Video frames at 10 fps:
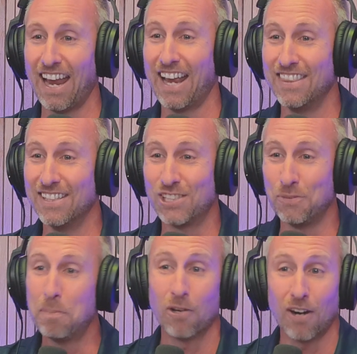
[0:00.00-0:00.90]
And then so
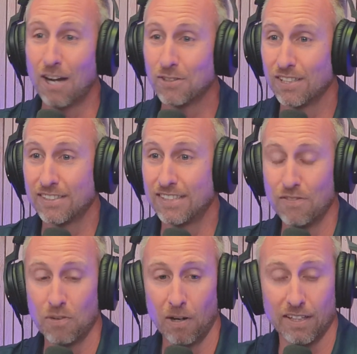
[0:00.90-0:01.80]
we put our house on the
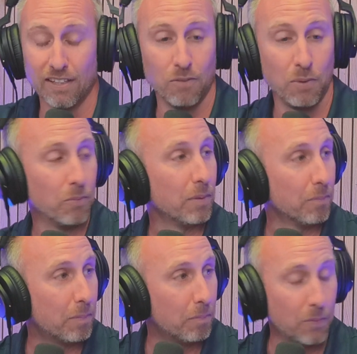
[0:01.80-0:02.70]
sale for market. We, we,
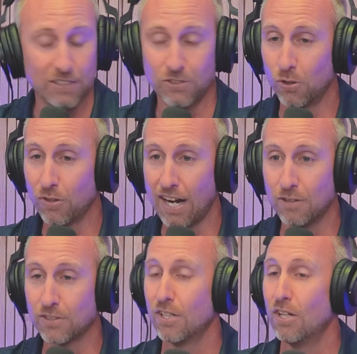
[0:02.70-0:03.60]
we sold our
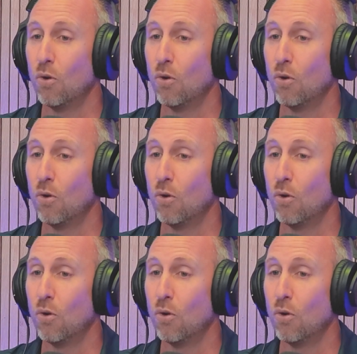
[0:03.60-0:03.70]
house.